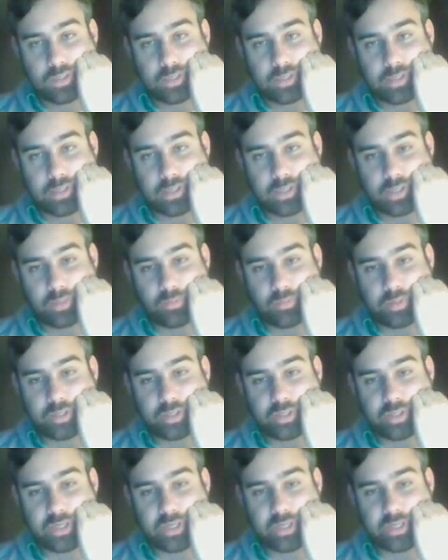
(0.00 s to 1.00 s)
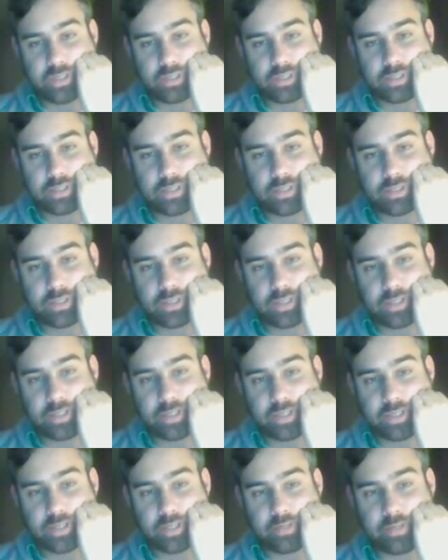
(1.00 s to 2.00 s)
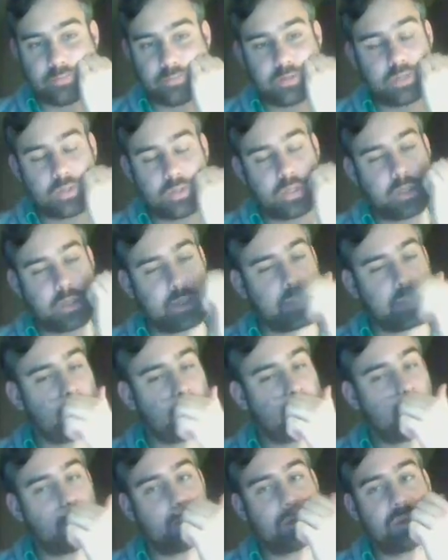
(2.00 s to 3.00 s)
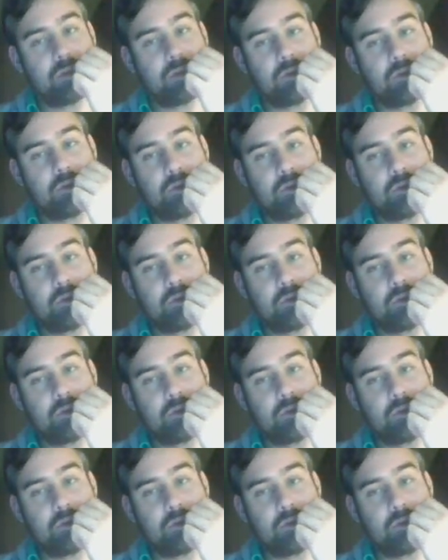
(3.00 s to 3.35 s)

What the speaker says: In which case, I kind of want Lightning Bolt.